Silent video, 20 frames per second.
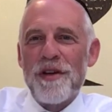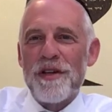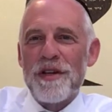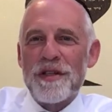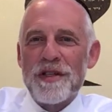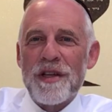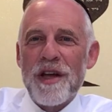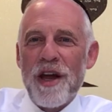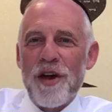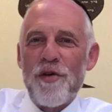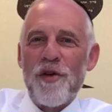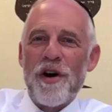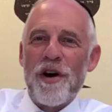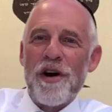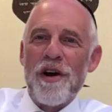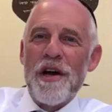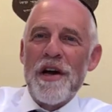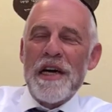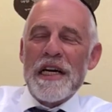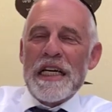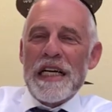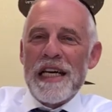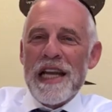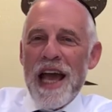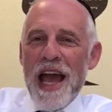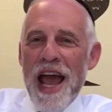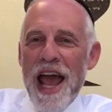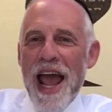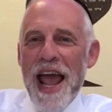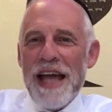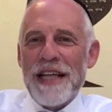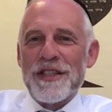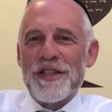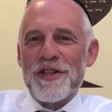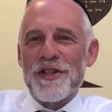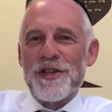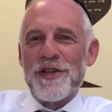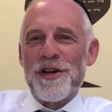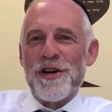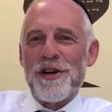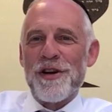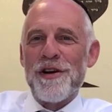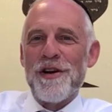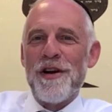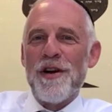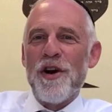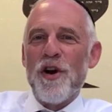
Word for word: yisera going to answer